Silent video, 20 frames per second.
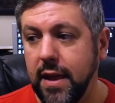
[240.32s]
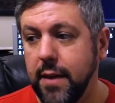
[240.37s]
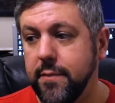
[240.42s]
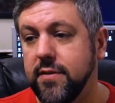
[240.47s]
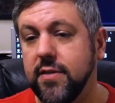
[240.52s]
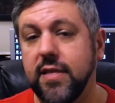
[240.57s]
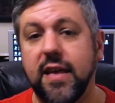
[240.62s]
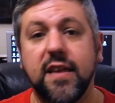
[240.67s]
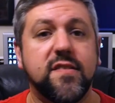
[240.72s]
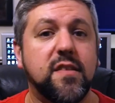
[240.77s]
maybe
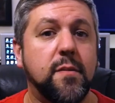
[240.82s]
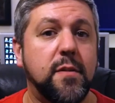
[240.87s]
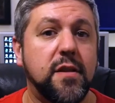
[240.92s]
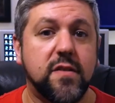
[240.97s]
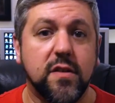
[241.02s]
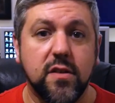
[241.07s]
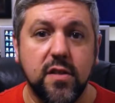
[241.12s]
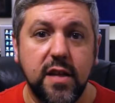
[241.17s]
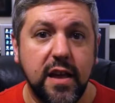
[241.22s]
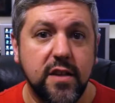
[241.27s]
the last 10
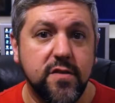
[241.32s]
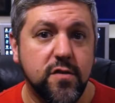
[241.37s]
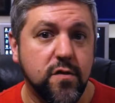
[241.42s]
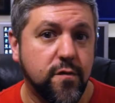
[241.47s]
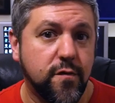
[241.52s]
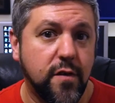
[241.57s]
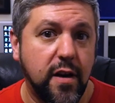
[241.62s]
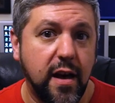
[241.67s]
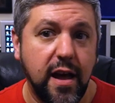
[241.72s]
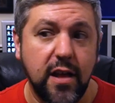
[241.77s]
minutes of class you'll
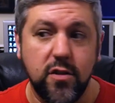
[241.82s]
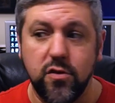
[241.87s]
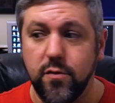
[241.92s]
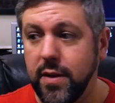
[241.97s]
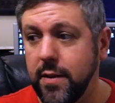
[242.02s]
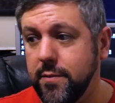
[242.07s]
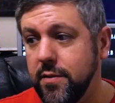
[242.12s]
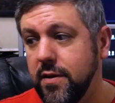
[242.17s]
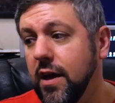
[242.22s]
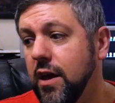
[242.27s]
fight, or
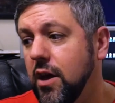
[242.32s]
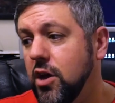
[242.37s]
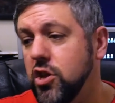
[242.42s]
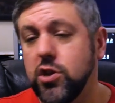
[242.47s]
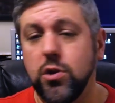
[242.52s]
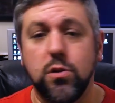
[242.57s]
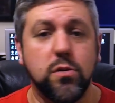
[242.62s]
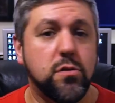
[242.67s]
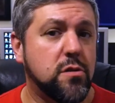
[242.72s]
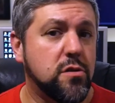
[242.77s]
maybe
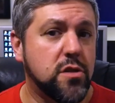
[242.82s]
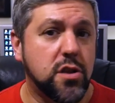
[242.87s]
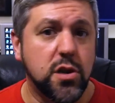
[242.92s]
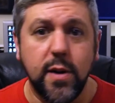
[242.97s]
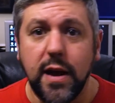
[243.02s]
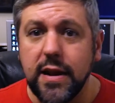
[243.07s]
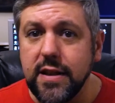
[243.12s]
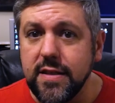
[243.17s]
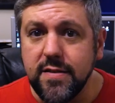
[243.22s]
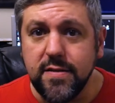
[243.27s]
two
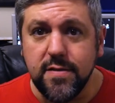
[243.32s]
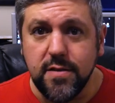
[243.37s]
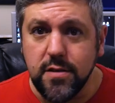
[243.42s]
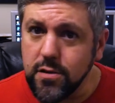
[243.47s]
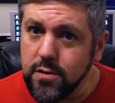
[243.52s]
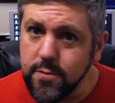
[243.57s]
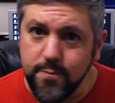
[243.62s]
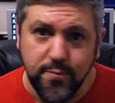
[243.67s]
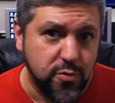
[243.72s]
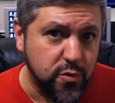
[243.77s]
two out of
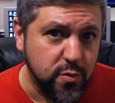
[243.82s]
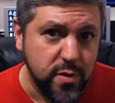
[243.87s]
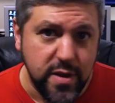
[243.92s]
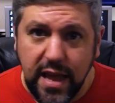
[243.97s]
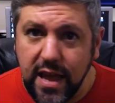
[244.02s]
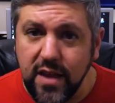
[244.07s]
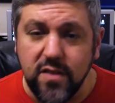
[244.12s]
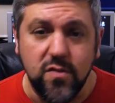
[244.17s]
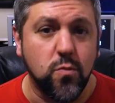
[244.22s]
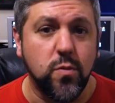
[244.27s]
three
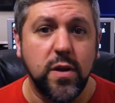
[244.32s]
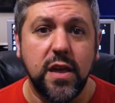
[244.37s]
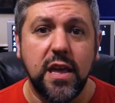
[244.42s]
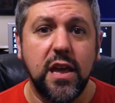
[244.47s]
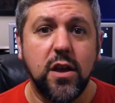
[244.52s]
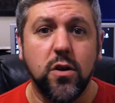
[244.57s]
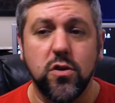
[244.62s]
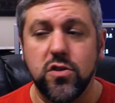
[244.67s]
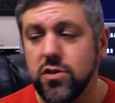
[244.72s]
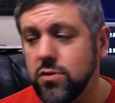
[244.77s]
days a
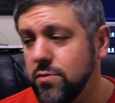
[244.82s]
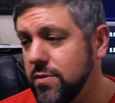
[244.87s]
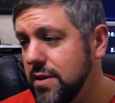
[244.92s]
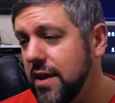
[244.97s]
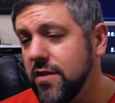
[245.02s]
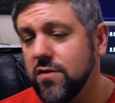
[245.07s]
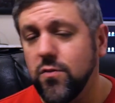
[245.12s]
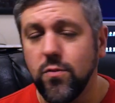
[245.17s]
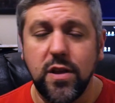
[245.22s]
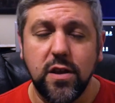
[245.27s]
week, or three
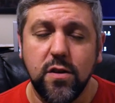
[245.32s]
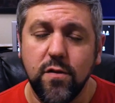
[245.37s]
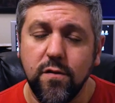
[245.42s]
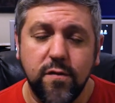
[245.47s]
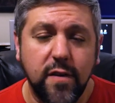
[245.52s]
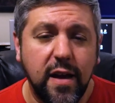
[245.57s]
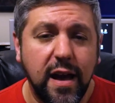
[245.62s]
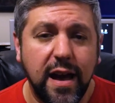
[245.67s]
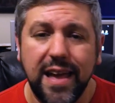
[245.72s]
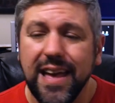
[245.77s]
days a week you'll
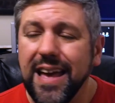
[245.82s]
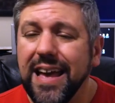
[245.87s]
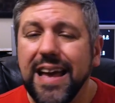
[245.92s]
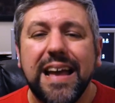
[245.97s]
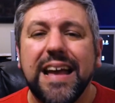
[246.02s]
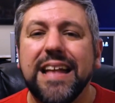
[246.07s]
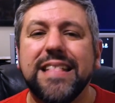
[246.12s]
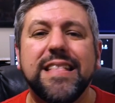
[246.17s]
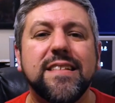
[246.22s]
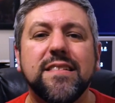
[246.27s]
fight.
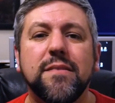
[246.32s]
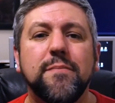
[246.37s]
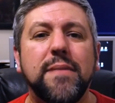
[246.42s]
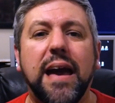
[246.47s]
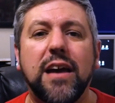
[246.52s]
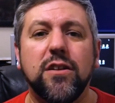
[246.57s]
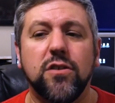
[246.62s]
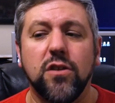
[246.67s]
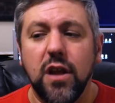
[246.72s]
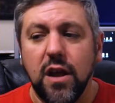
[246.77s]
It doesn't
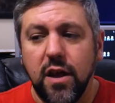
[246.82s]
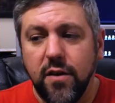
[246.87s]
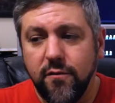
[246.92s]
matter.